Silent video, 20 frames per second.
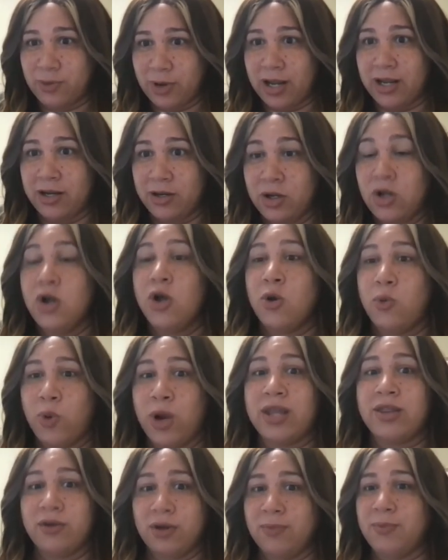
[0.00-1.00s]
right?
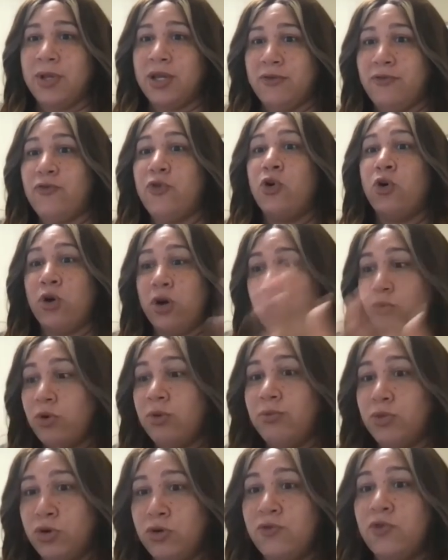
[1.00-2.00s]
Whether it be for
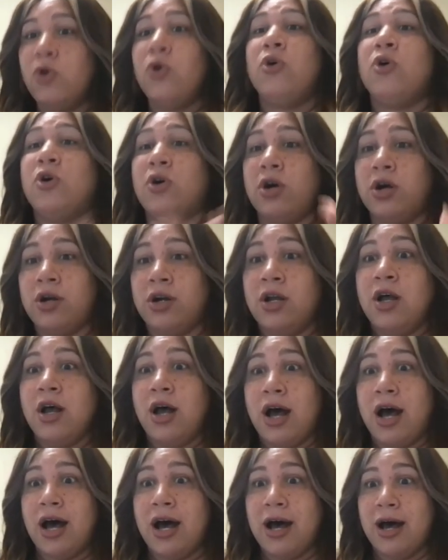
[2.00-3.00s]
removal or
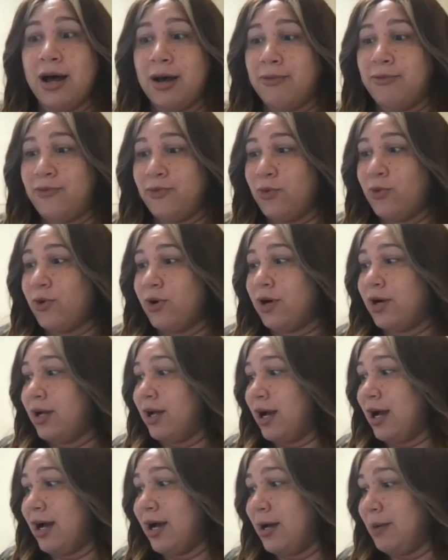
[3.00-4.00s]
uh, for
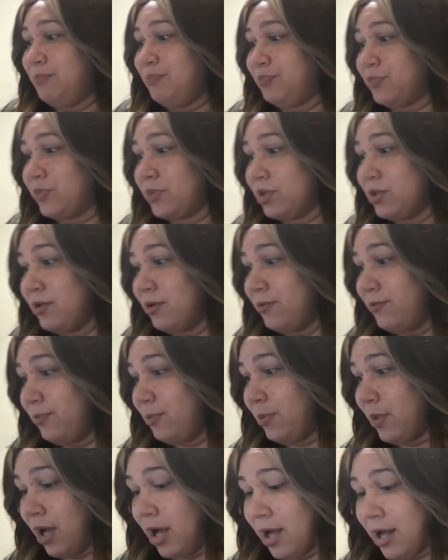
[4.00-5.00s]
um,
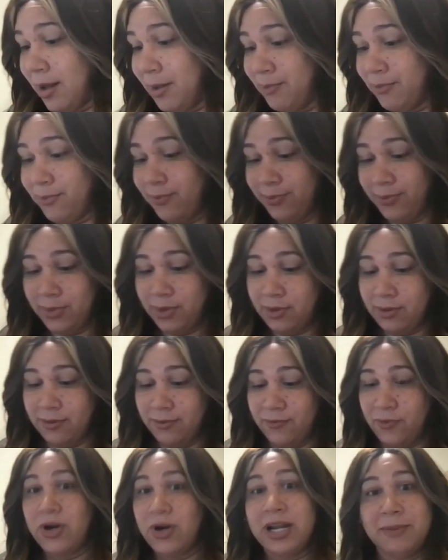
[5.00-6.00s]
um,
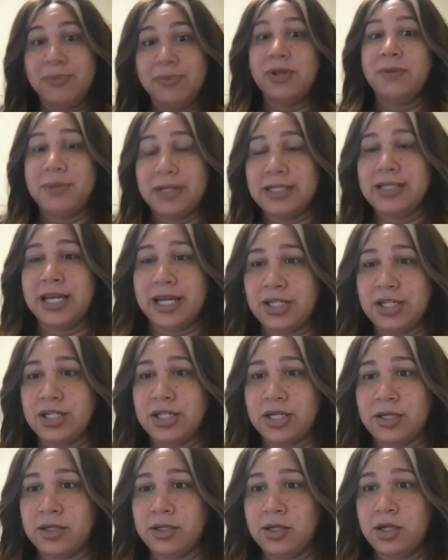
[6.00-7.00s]
for
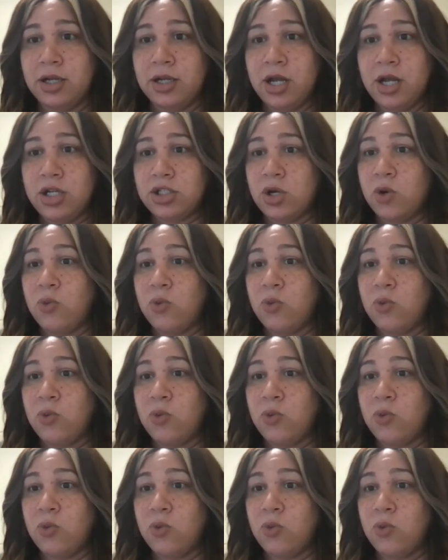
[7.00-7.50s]
implementation. So